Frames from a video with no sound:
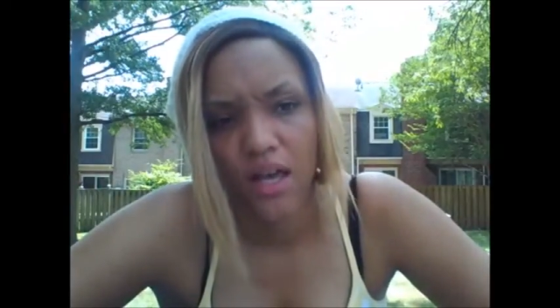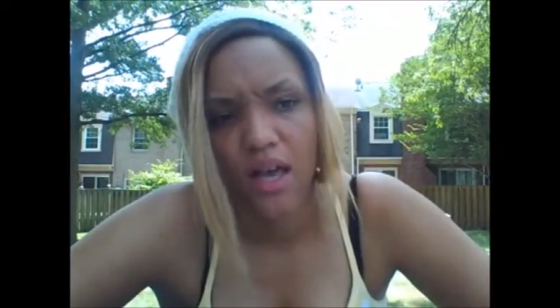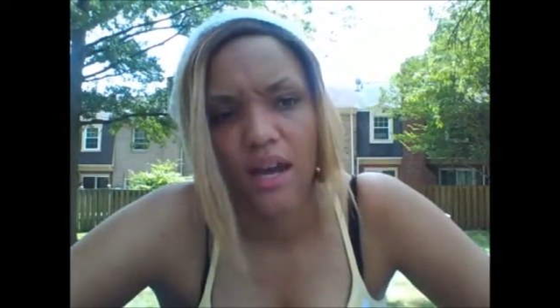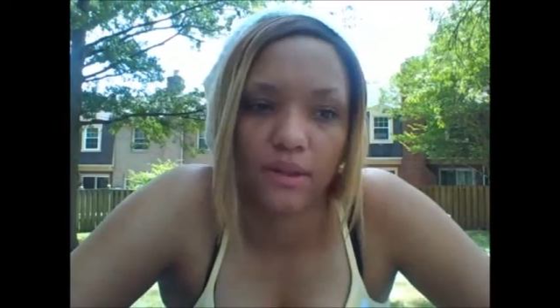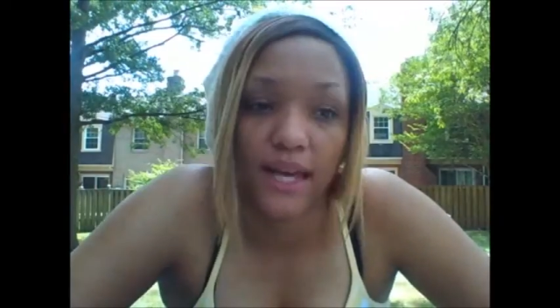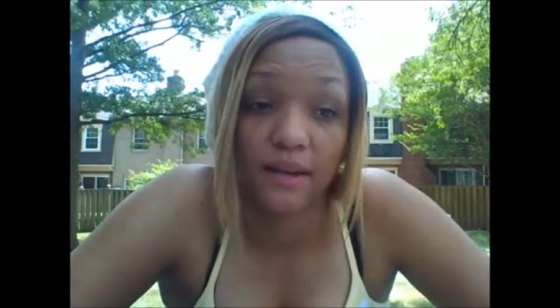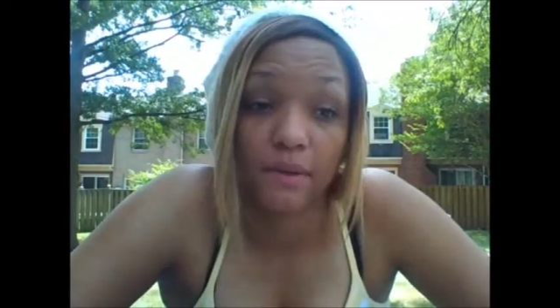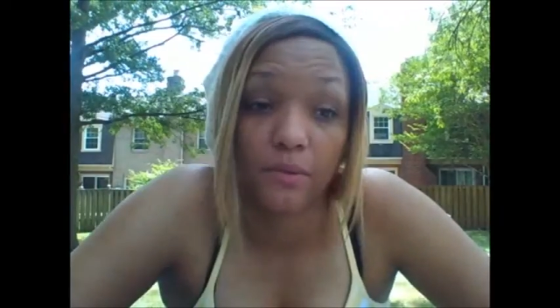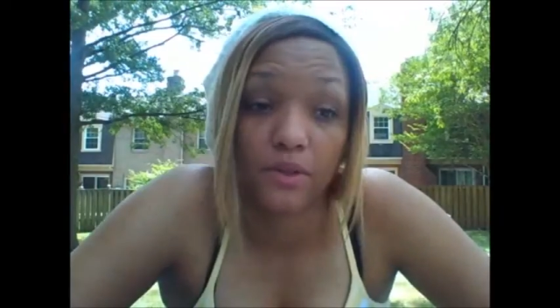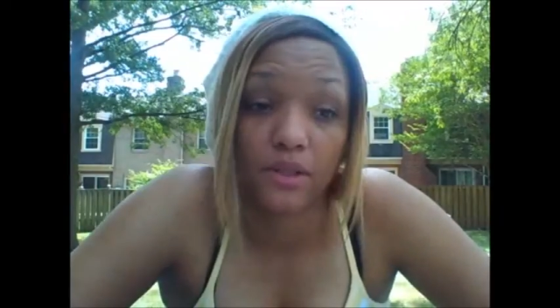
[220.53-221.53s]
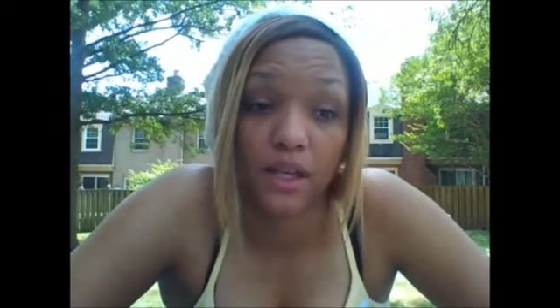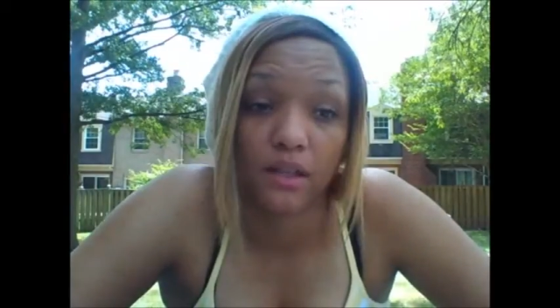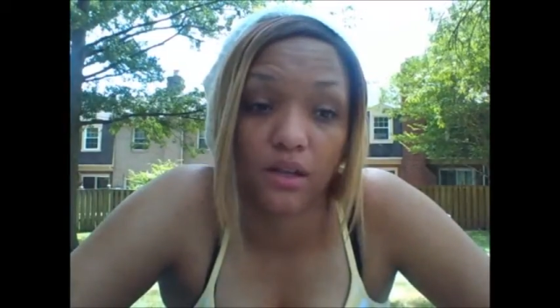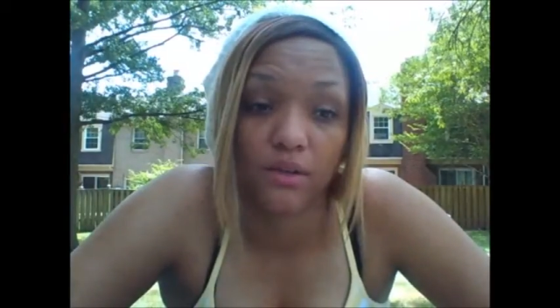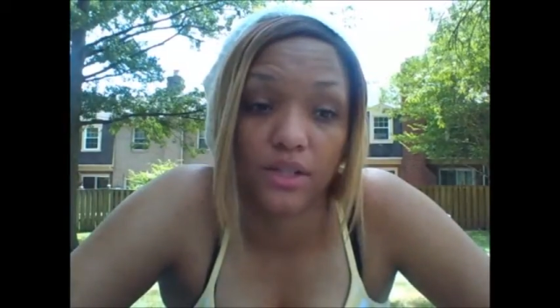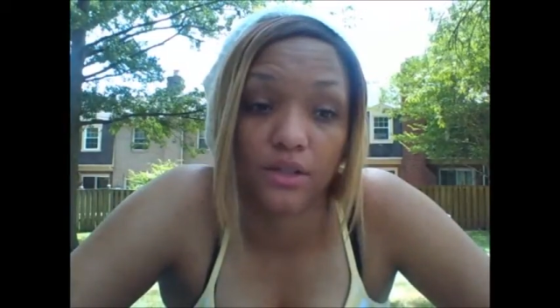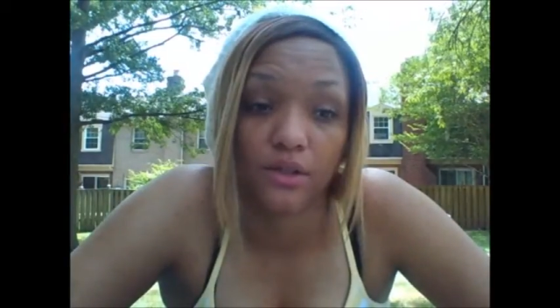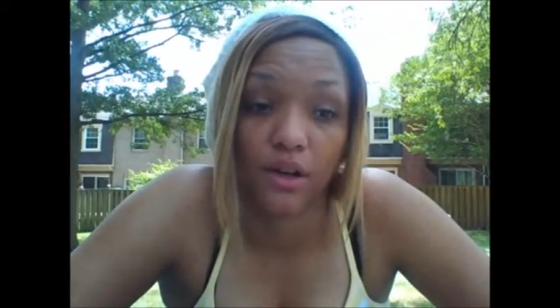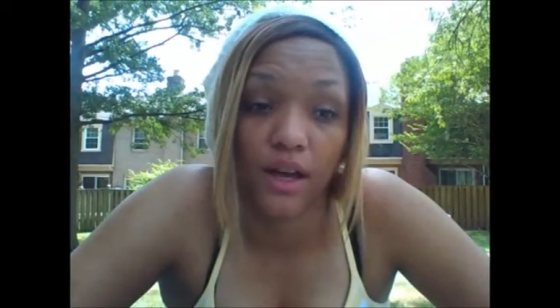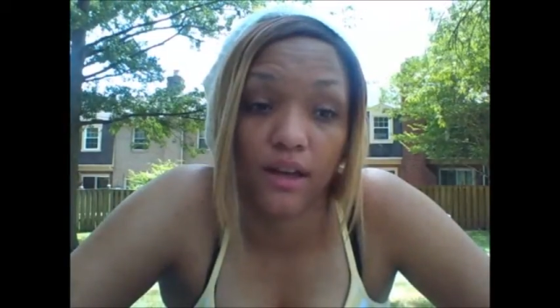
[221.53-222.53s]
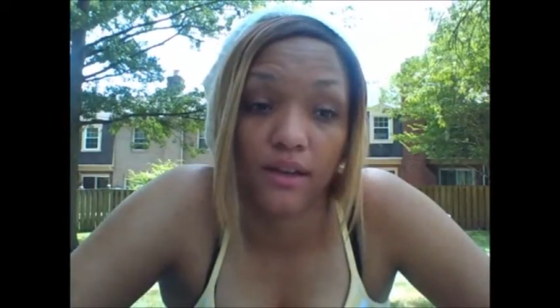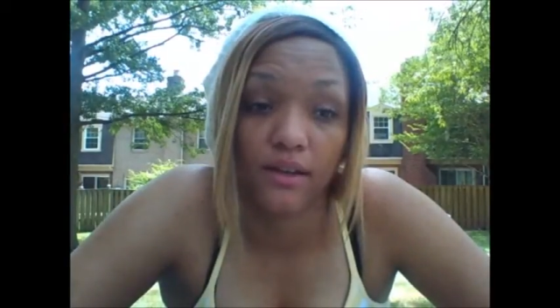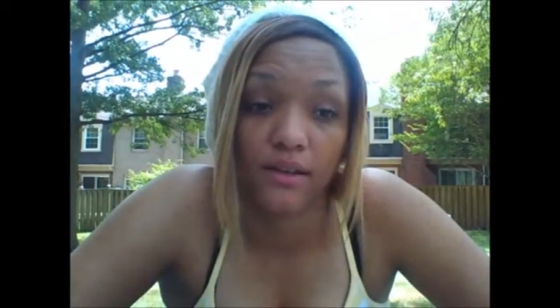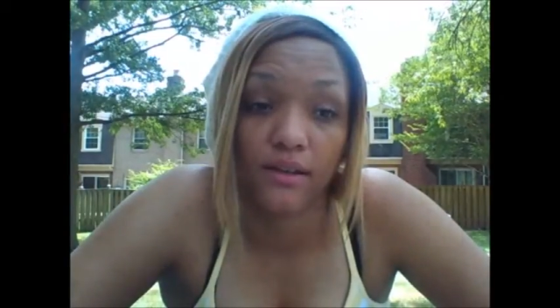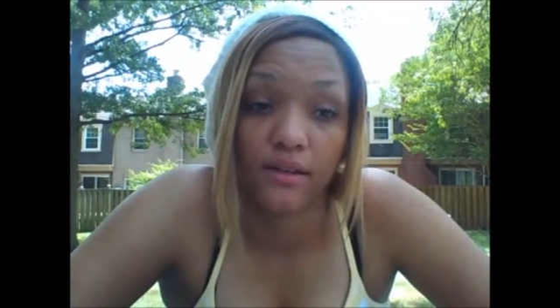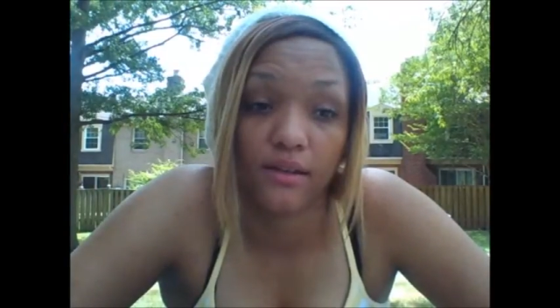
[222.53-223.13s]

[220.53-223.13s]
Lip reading: And I had people saying, oh, it's in your head,